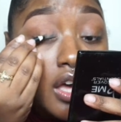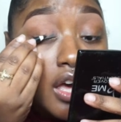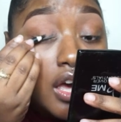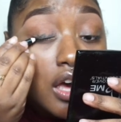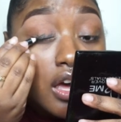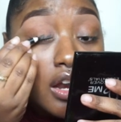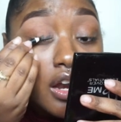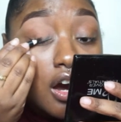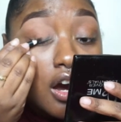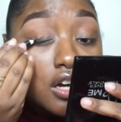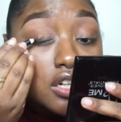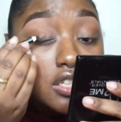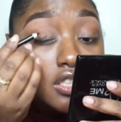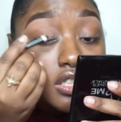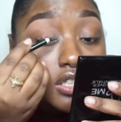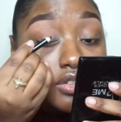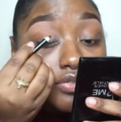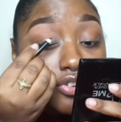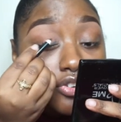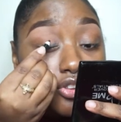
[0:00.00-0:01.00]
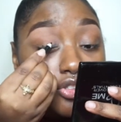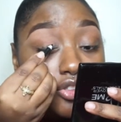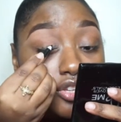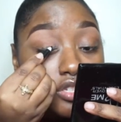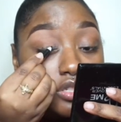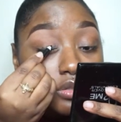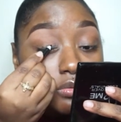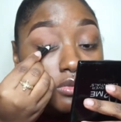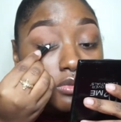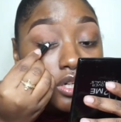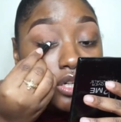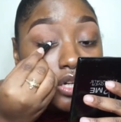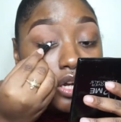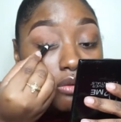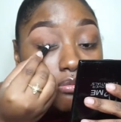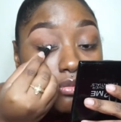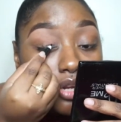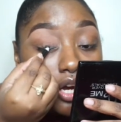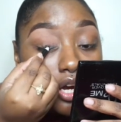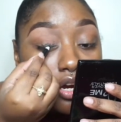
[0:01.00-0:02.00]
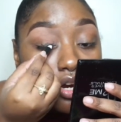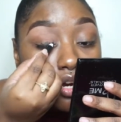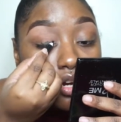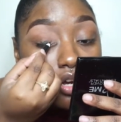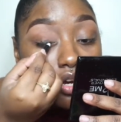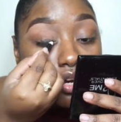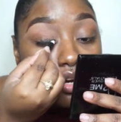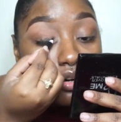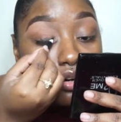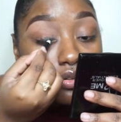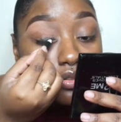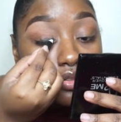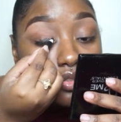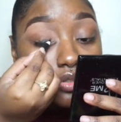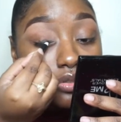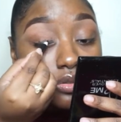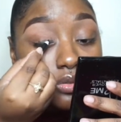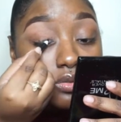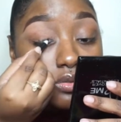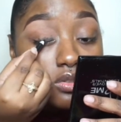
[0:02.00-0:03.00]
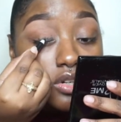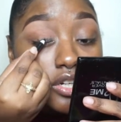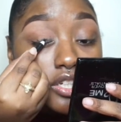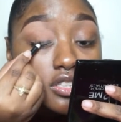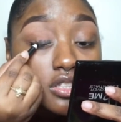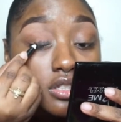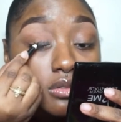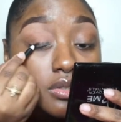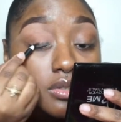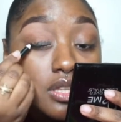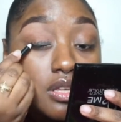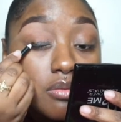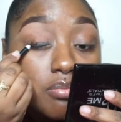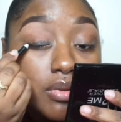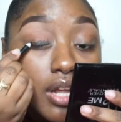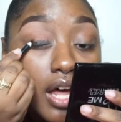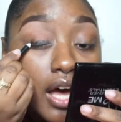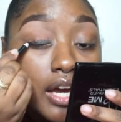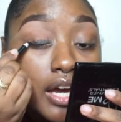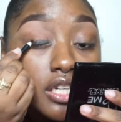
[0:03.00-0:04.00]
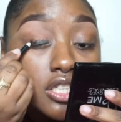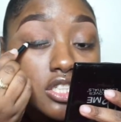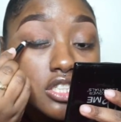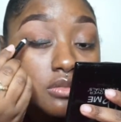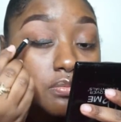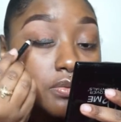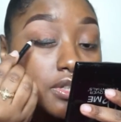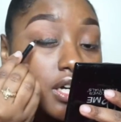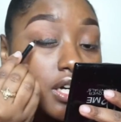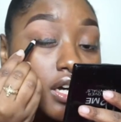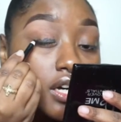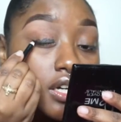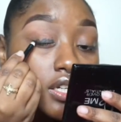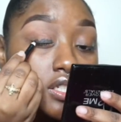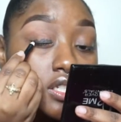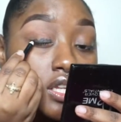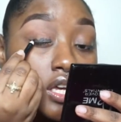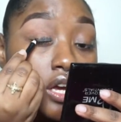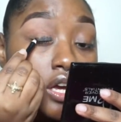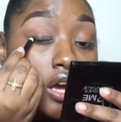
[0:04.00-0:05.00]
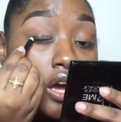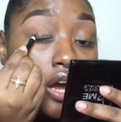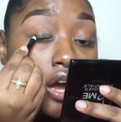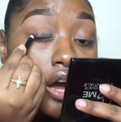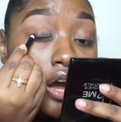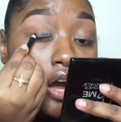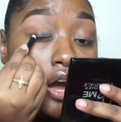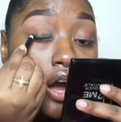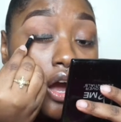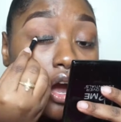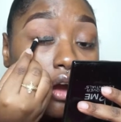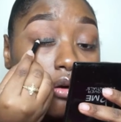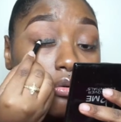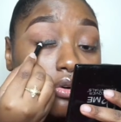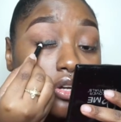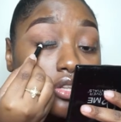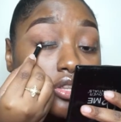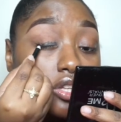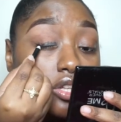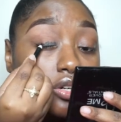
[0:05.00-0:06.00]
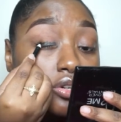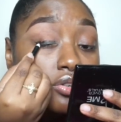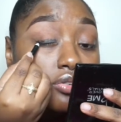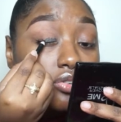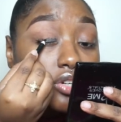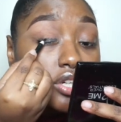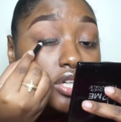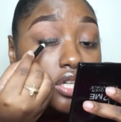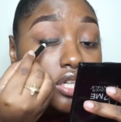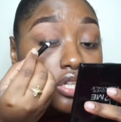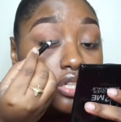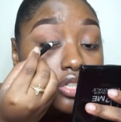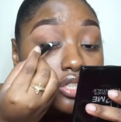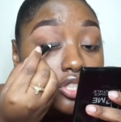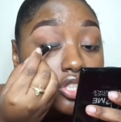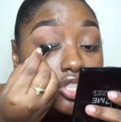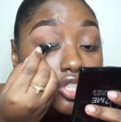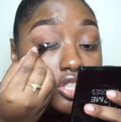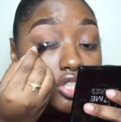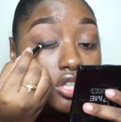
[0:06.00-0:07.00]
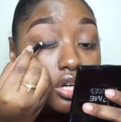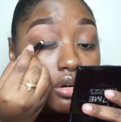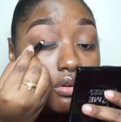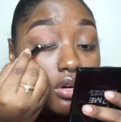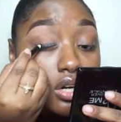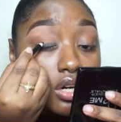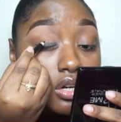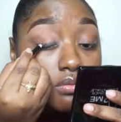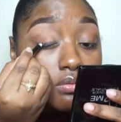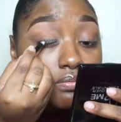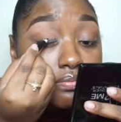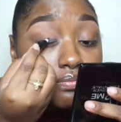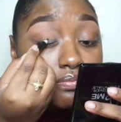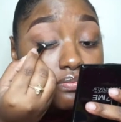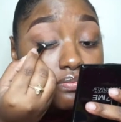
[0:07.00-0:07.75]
And honestly, for this one, I'm not going to go too crazy with the black just because I want the green to show up.